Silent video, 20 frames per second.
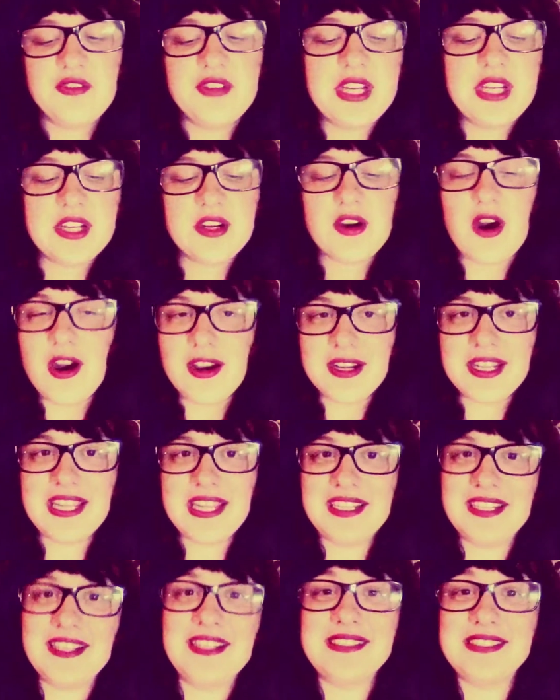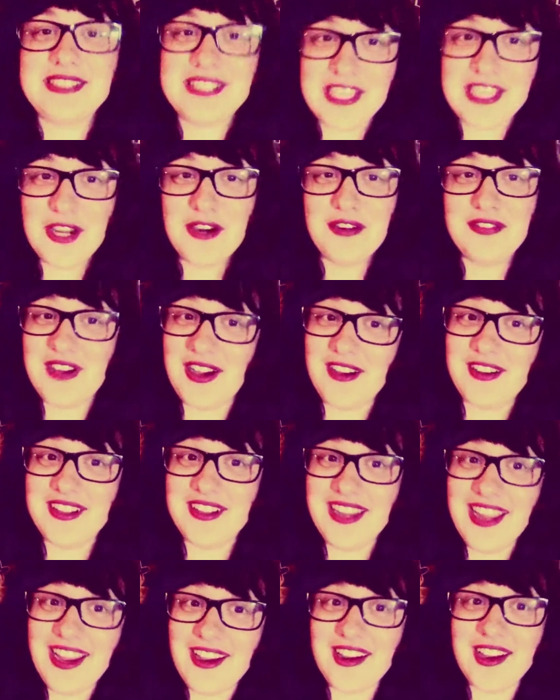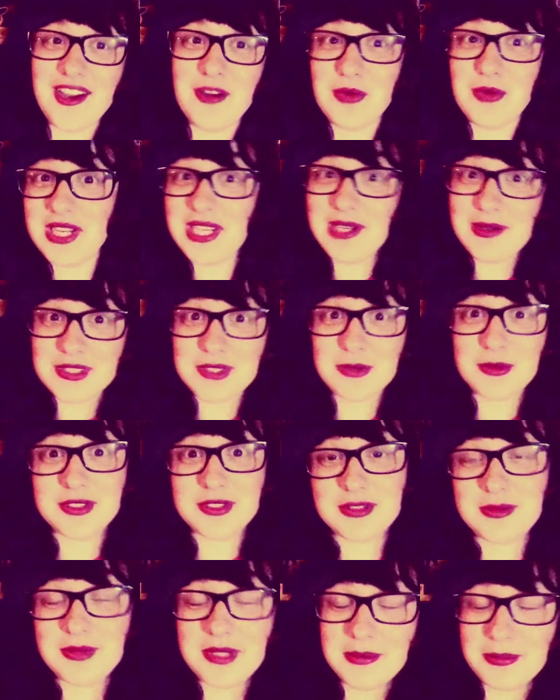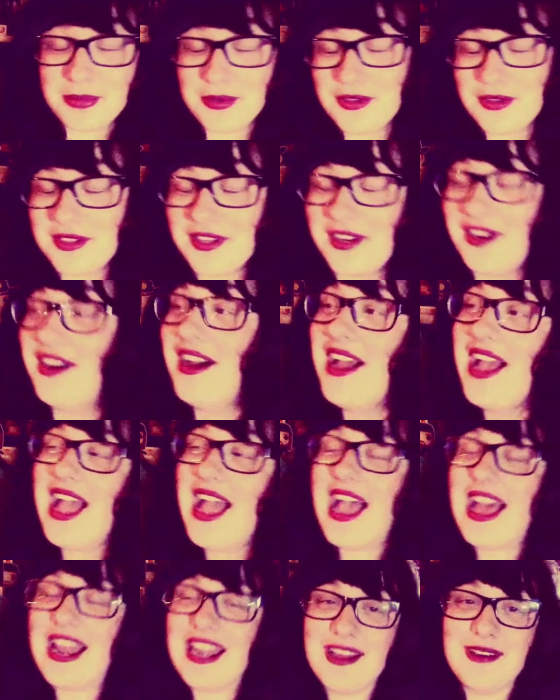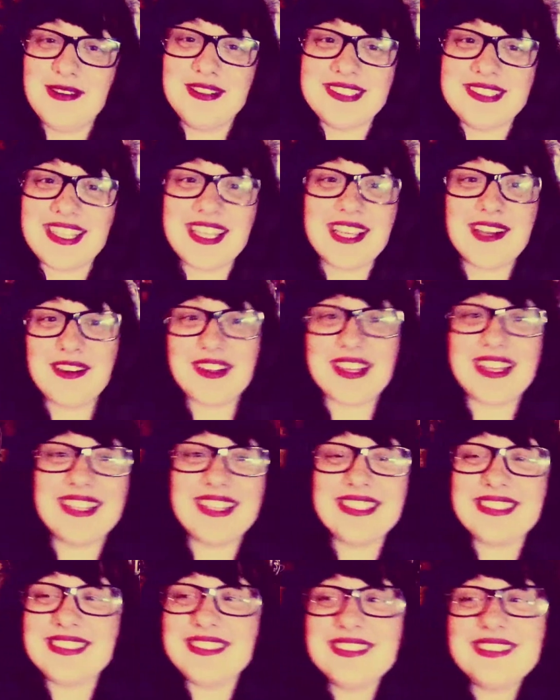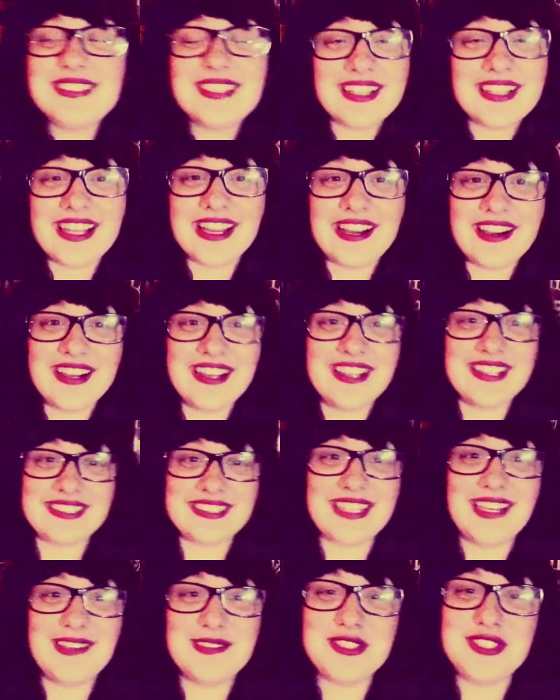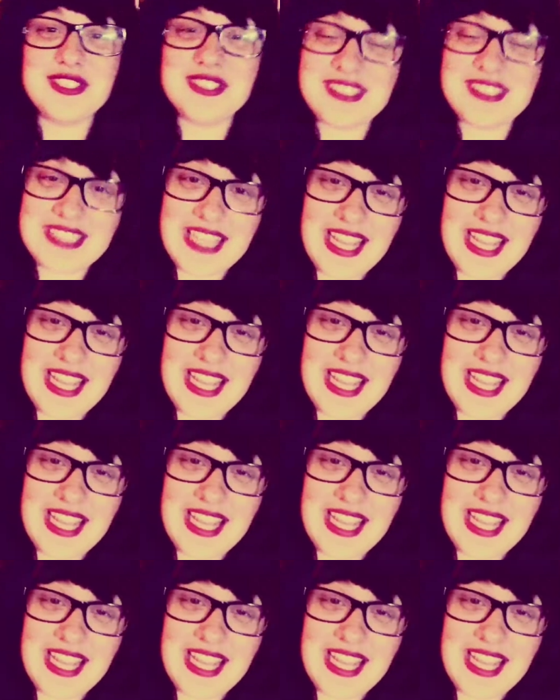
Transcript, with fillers: reincarnated as Leo Falconeri when he was supposed to be a poodle. And I was like, okay, this is hilarious. And I was just